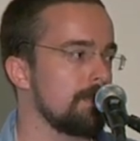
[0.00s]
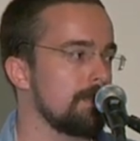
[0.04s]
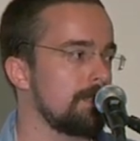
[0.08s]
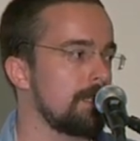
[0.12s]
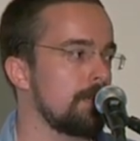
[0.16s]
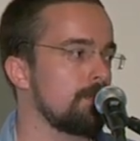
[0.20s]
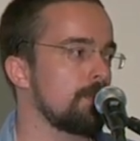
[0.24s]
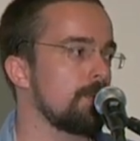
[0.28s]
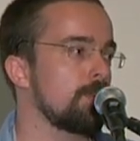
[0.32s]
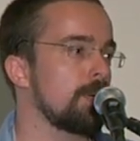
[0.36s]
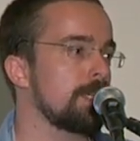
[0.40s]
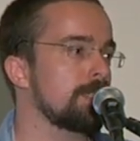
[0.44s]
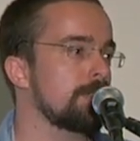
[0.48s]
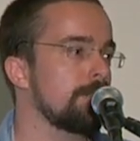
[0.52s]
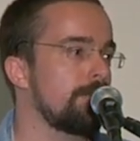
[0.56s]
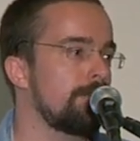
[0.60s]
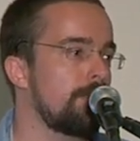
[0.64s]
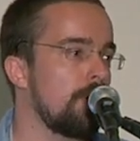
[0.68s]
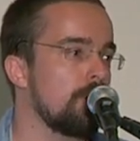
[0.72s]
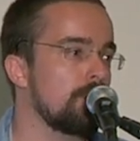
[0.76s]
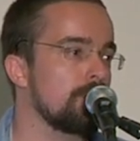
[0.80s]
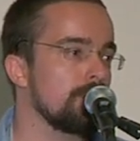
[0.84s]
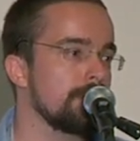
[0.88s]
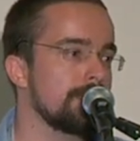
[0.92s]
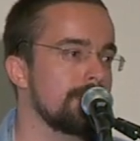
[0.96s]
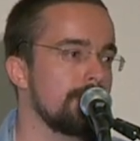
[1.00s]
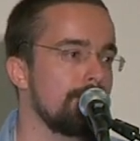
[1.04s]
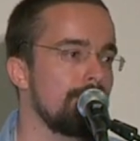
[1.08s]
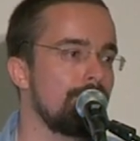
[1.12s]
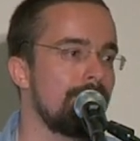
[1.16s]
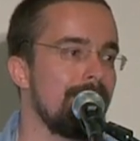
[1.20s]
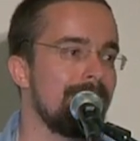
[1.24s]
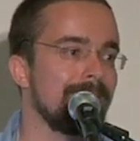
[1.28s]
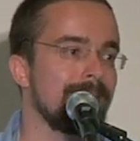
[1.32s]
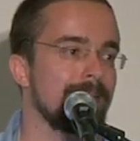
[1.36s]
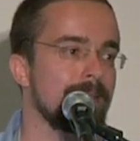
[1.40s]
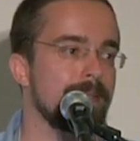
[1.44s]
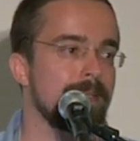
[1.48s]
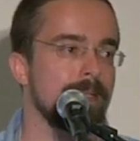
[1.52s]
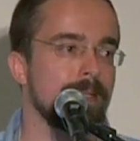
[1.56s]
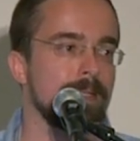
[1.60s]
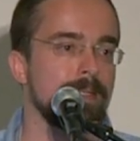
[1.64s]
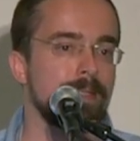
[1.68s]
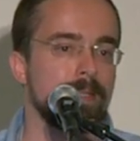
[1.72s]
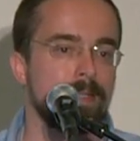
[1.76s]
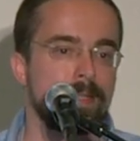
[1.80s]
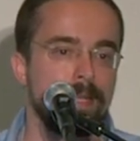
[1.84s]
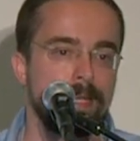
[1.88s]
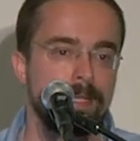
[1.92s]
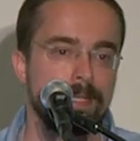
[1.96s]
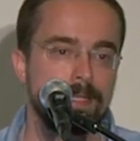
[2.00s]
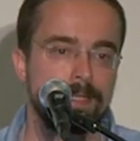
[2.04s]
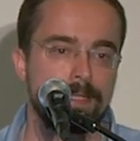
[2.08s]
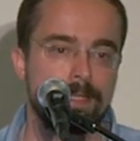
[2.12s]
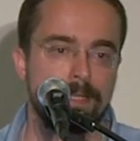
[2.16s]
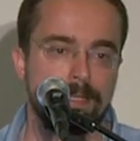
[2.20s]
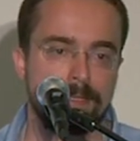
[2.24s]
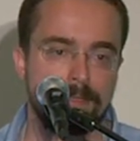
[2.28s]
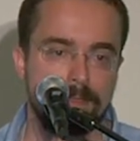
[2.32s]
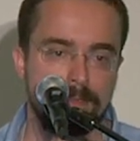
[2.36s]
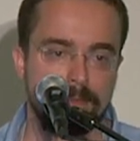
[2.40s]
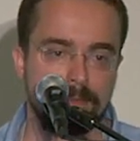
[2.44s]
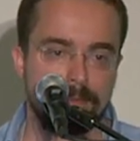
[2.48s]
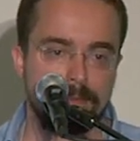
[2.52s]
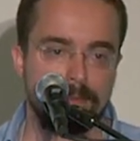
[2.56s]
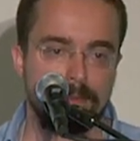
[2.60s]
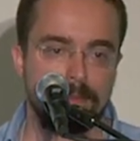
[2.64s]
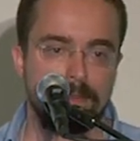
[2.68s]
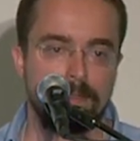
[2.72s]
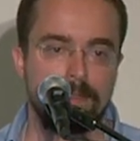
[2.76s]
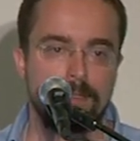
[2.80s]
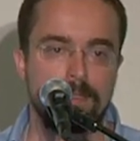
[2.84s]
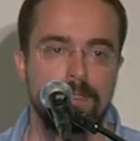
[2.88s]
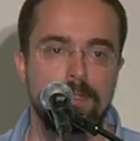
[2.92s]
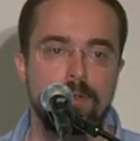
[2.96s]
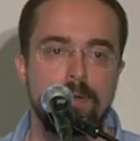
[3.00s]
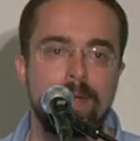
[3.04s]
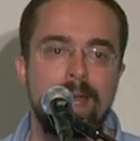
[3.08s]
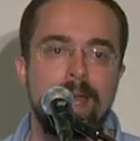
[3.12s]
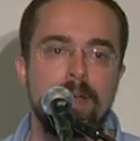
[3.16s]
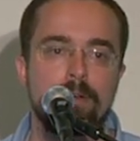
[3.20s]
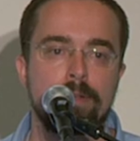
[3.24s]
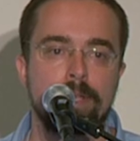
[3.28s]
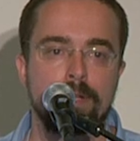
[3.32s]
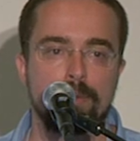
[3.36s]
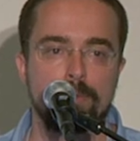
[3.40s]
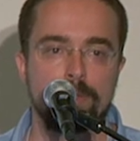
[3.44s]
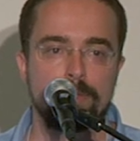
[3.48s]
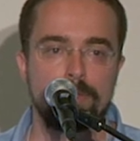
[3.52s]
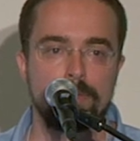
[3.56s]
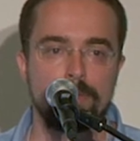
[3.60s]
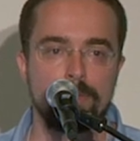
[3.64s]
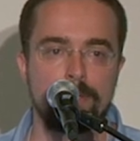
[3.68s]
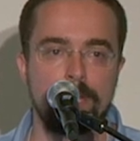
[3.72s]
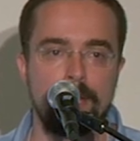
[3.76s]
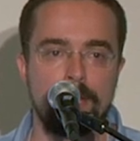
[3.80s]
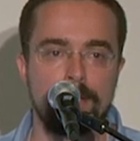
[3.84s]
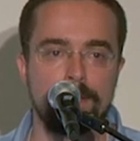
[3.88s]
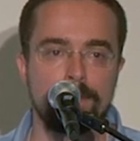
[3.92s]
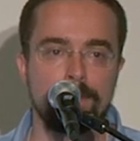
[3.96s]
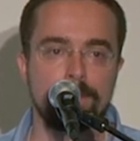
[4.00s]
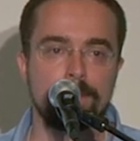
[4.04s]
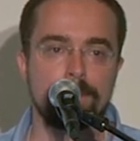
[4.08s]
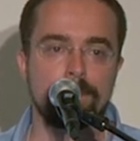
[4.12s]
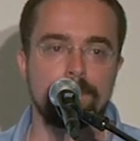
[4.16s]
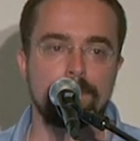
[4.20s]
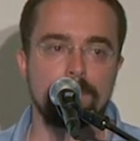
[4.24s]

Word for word: then we want to focus on balancing the data set. So how can we do that?